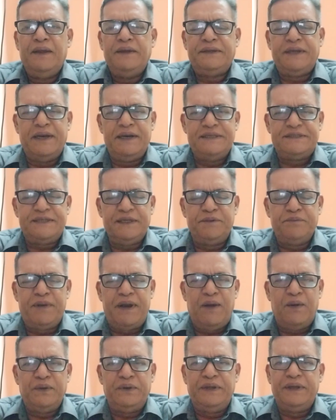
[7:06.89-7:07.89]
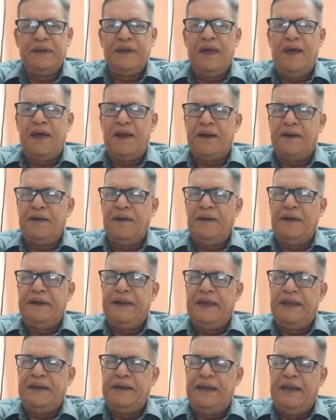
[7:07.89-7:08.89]
Tennyson, Browning, Arnold,
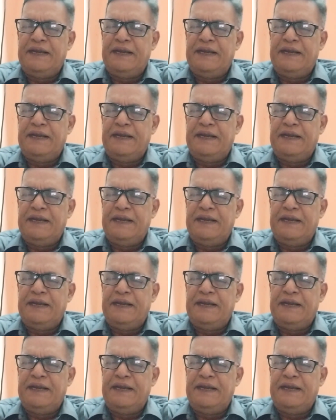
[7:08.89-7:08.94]
and